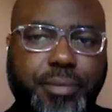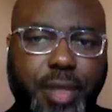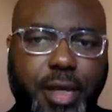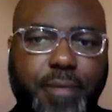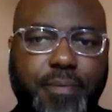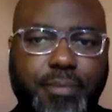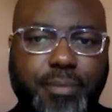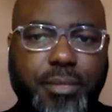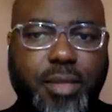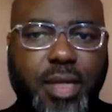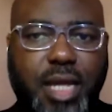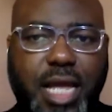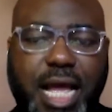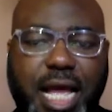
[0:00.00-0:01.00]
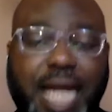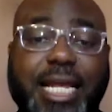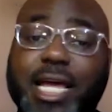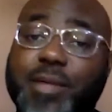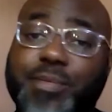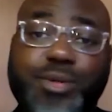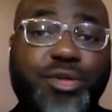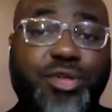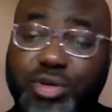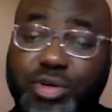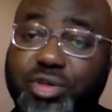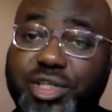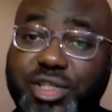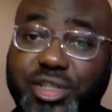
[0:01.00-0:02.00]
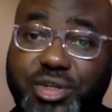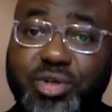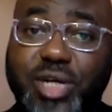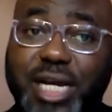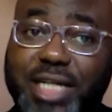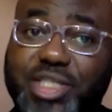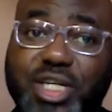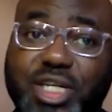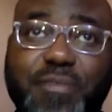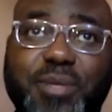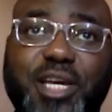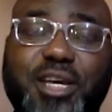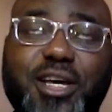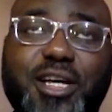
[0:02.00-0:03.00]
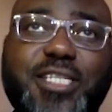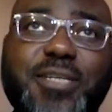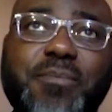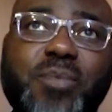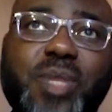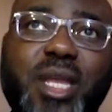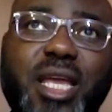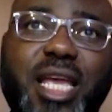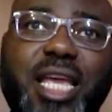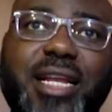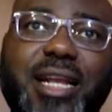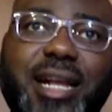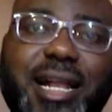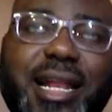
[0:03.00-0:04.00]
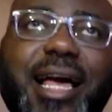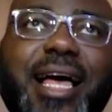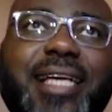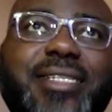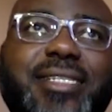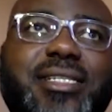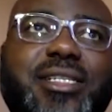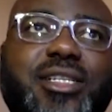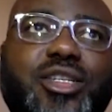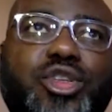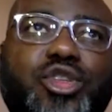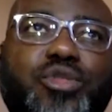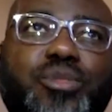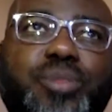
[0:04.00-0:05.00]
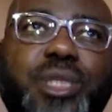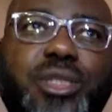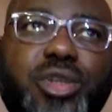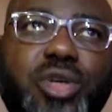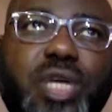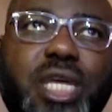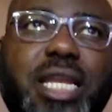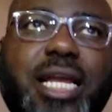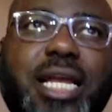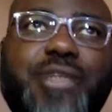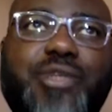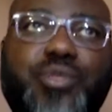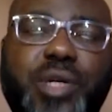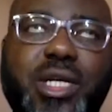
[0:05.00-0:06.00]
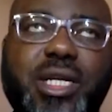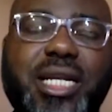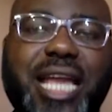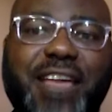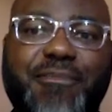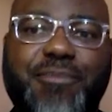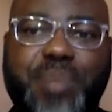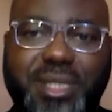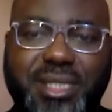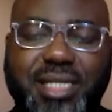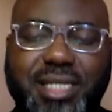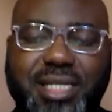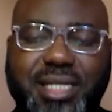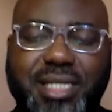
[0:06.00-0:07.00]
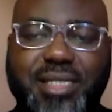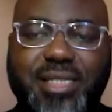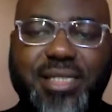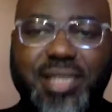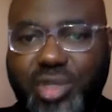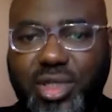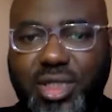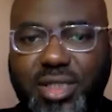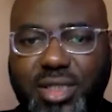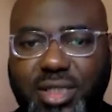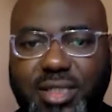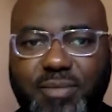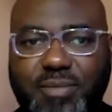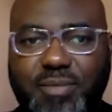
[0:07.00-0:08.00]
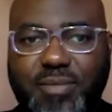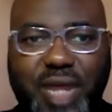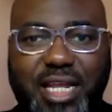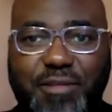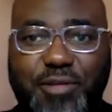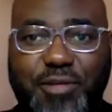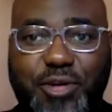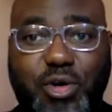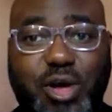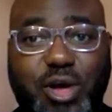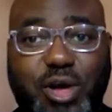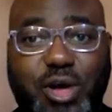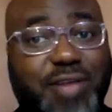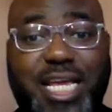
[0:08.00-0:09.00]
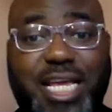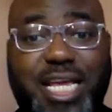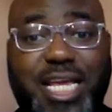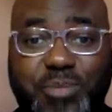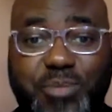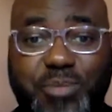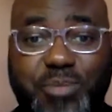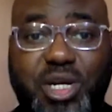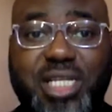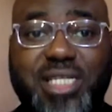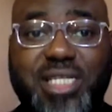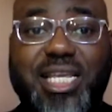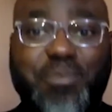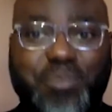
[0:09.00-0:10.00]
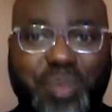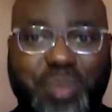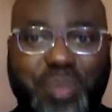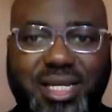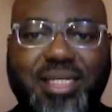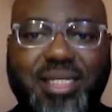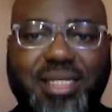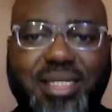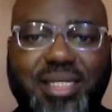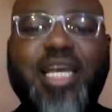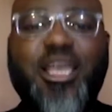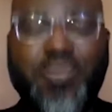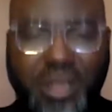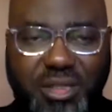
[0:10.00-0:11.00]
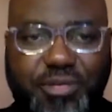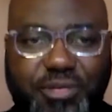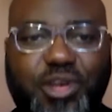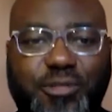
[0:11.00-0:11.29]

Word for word: yeah, and help you through the school actually because in class you'll be looking at real life business case studies right? If you don't have any experience in business, it'll be